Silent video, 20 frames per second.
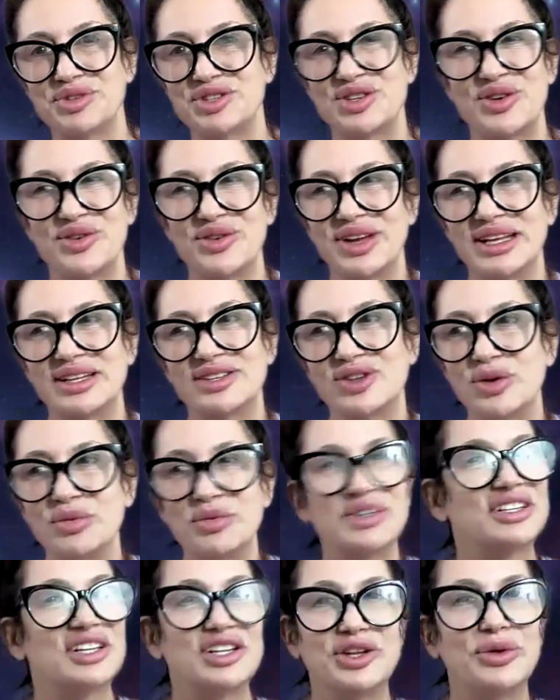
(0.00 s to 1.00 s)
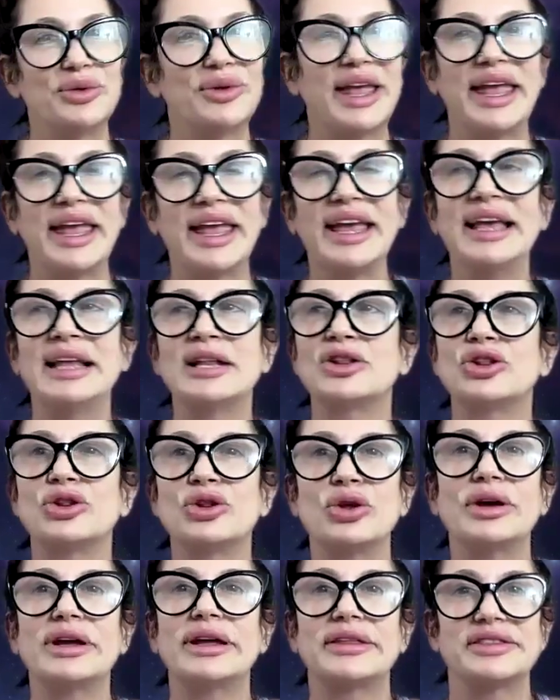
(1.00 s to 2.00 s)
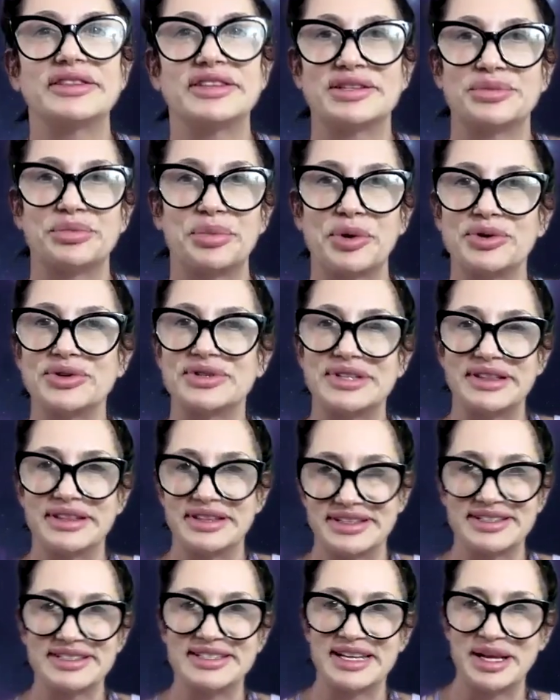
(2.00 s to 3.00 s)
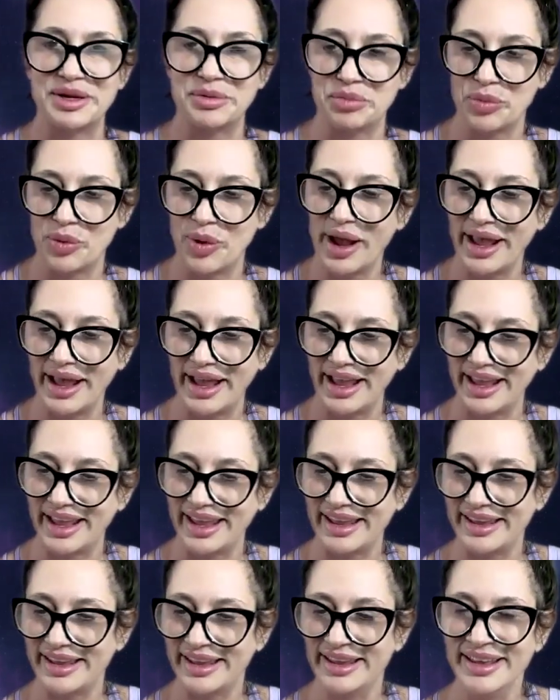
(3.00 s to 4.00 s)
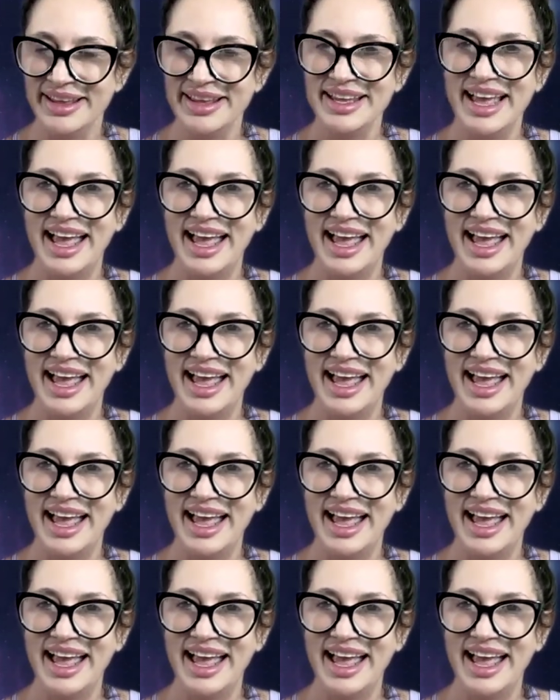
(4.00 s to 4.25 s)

So it's almost like you can't look at this person the same way.